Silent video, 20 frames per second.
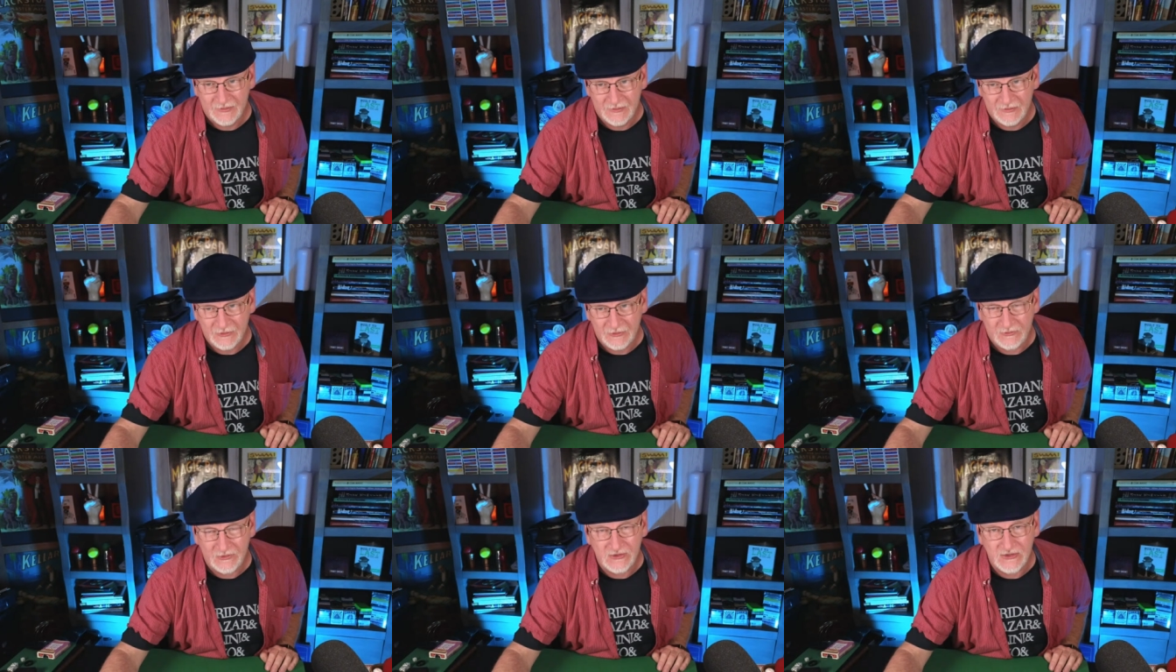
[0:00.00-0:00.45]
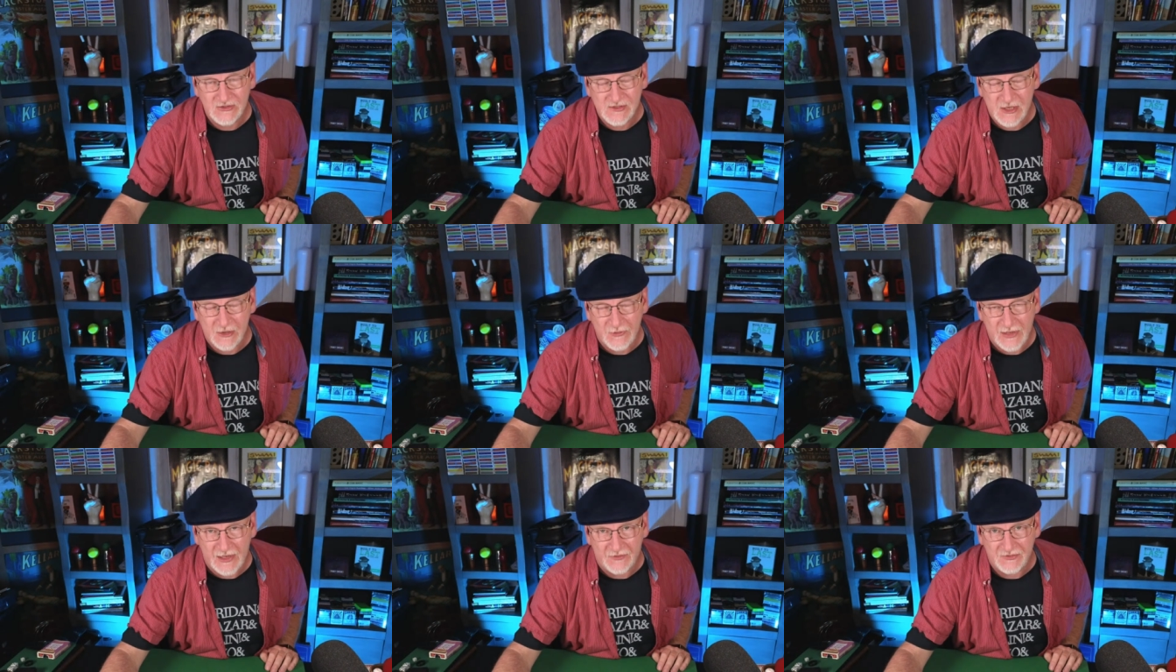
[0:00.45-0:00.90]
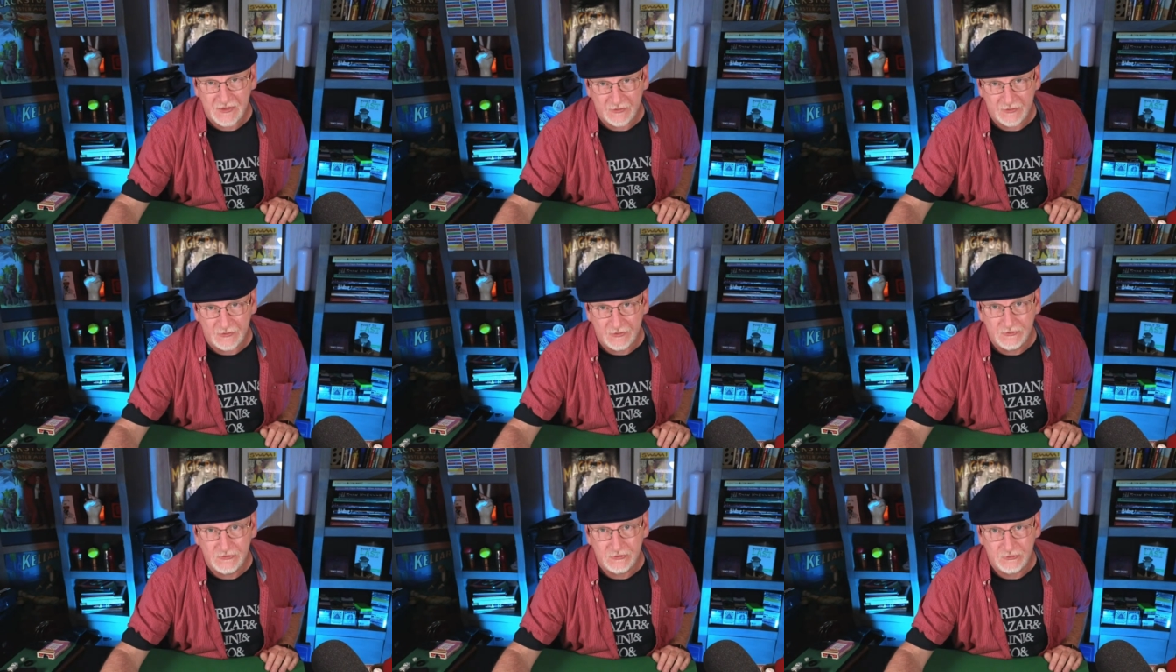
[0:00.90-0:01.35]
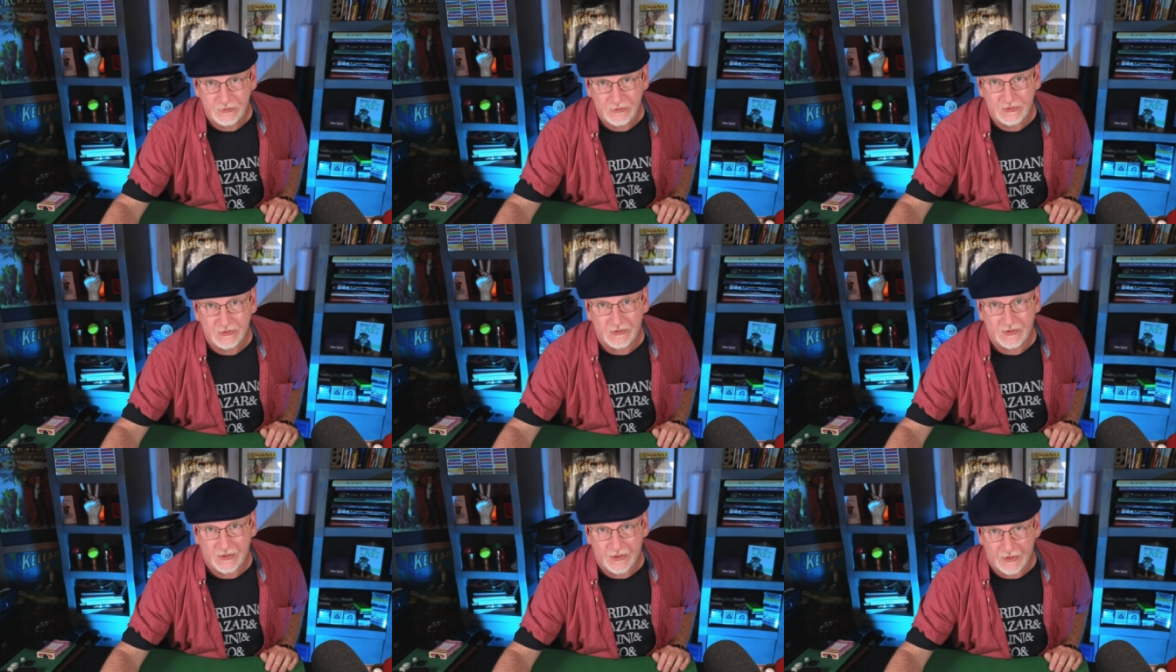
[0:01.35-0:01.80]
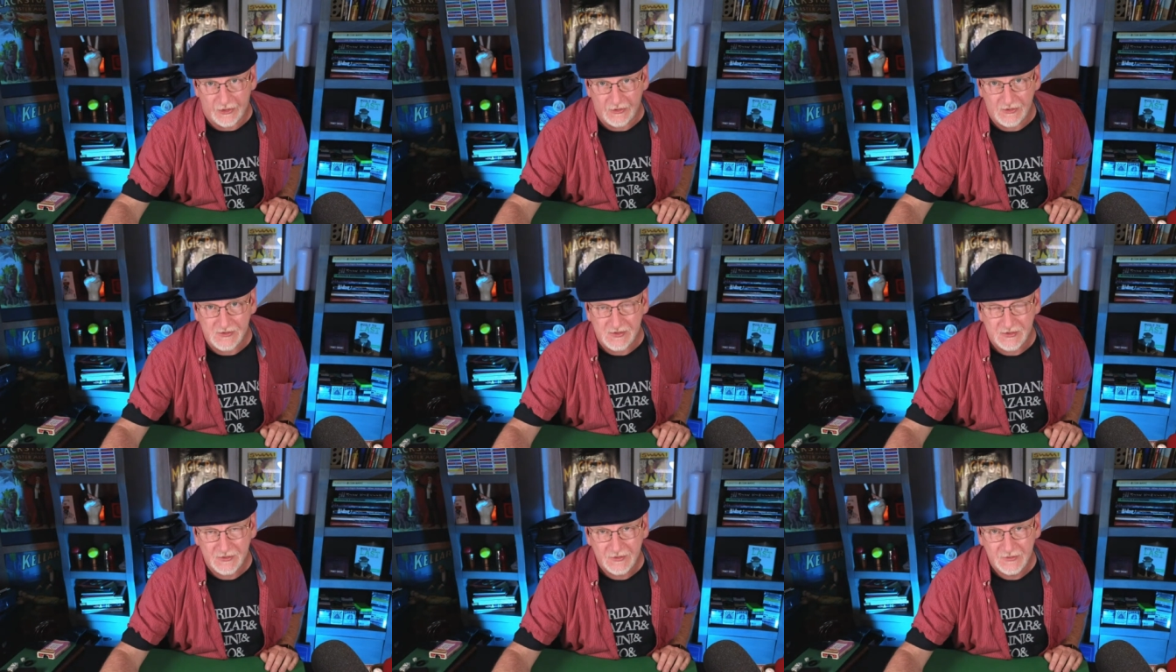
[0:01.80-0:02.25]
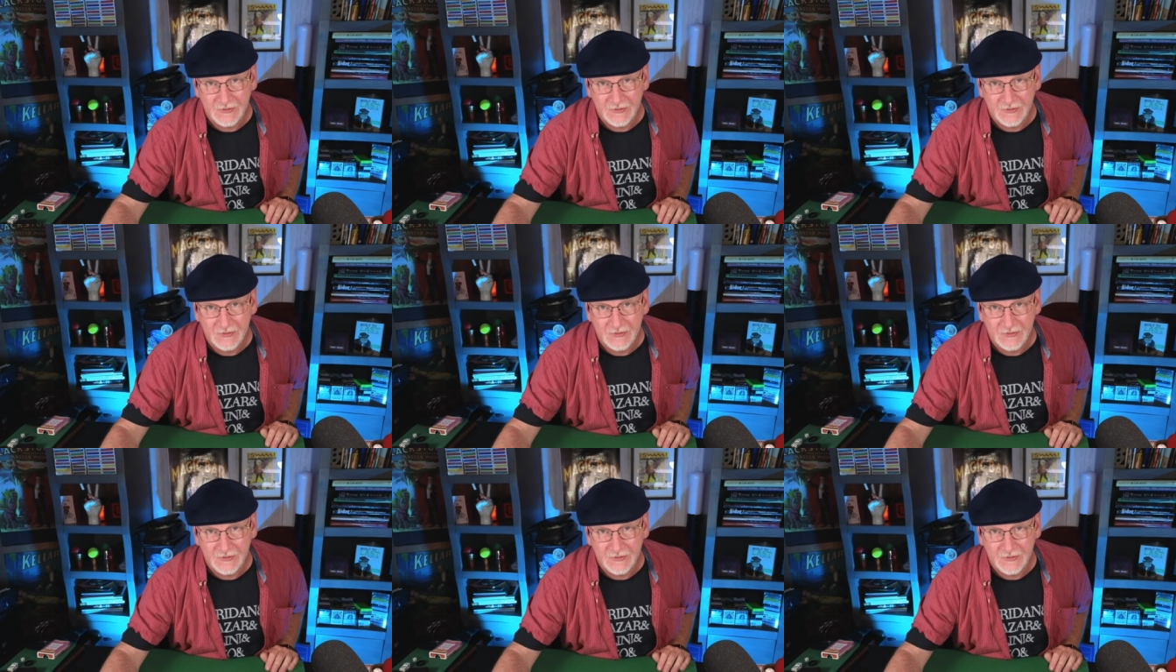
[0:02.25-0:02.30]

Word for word: You can just go out there and do your art